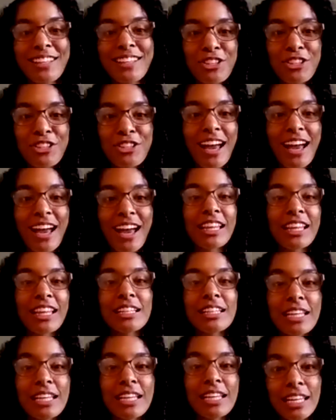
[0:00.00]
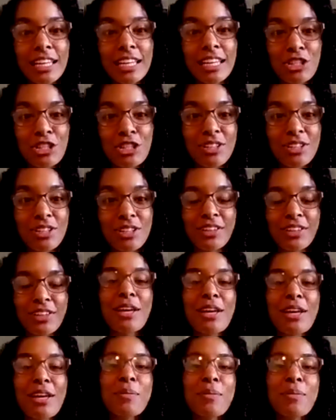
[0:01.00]
it's kind of like dating two different,
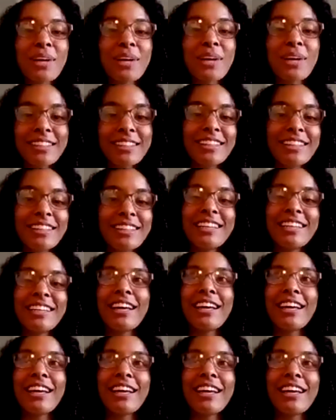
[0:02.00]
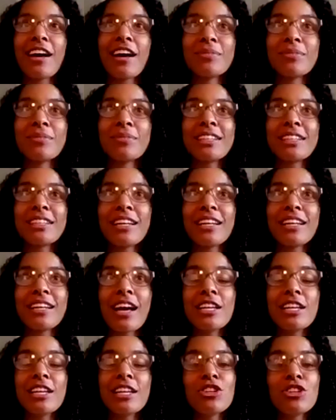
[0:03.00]
but um,
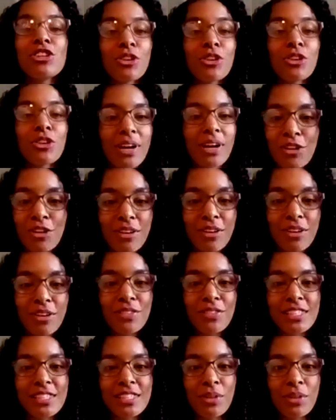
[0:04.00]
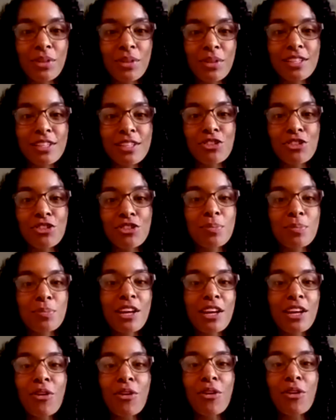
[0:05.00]
he knew and he knew I was visiting with the sisters,
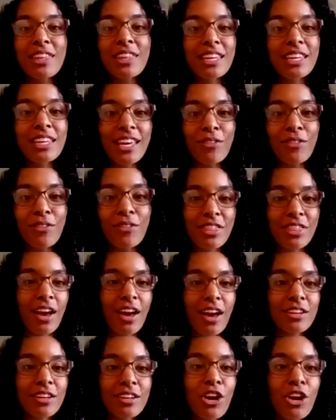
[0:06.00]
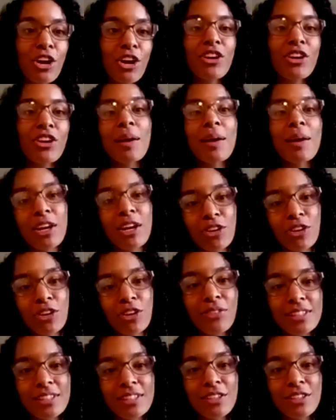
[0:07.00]
but I don't think he ever thought, oh yeah, my
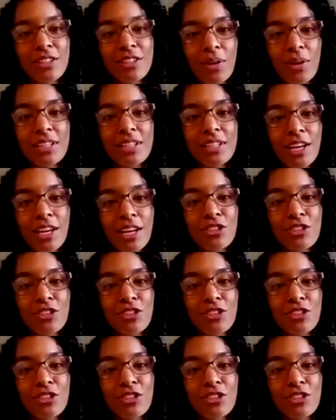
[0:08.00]
girlfriend's going to